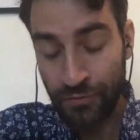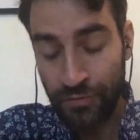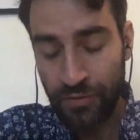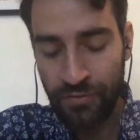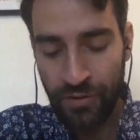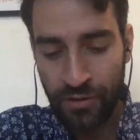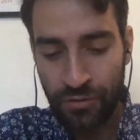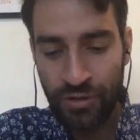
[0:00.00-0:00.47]

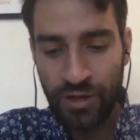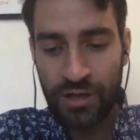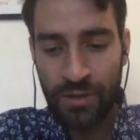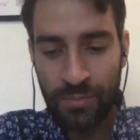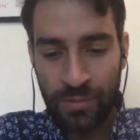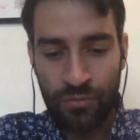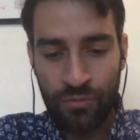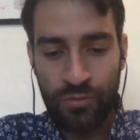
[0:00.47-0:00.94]
very unique
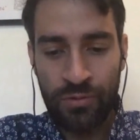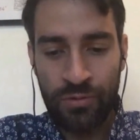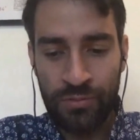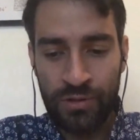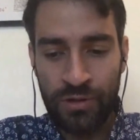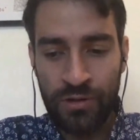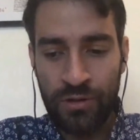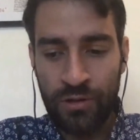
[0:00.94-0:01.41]
about quantum
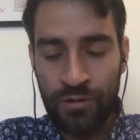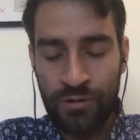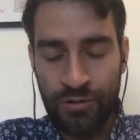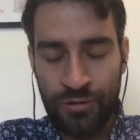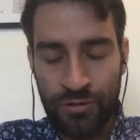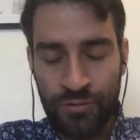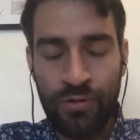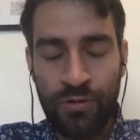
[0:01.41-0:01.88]

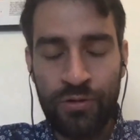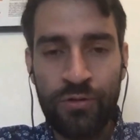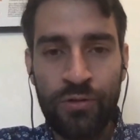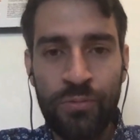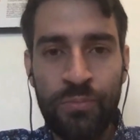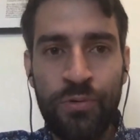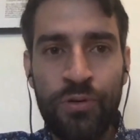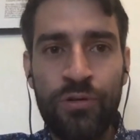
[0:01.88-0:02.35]
technologies or quantum
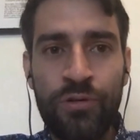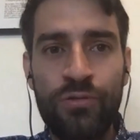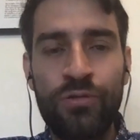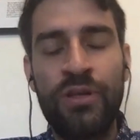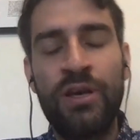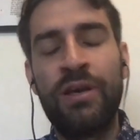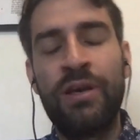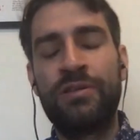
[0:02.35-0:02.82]
computing
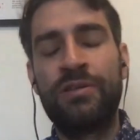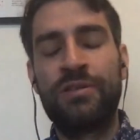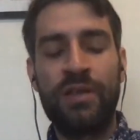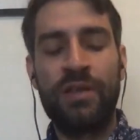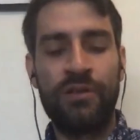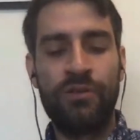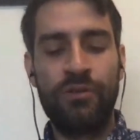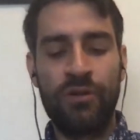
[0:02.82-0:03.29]
today is
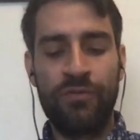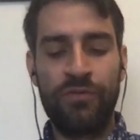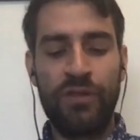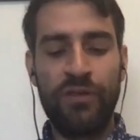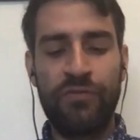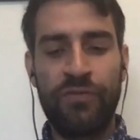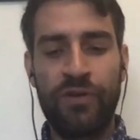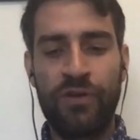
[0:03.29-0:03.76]
that you have
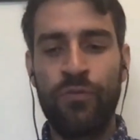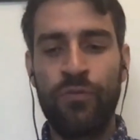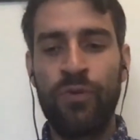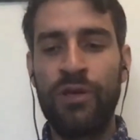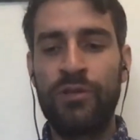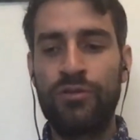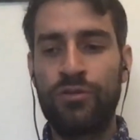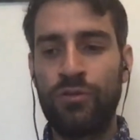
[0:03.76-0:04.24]
different
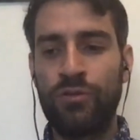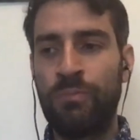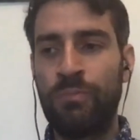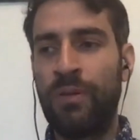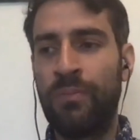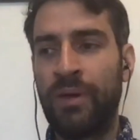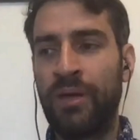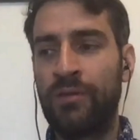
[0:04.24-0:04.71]
ways to
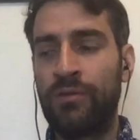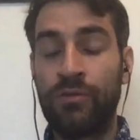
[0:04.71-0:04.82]
implement,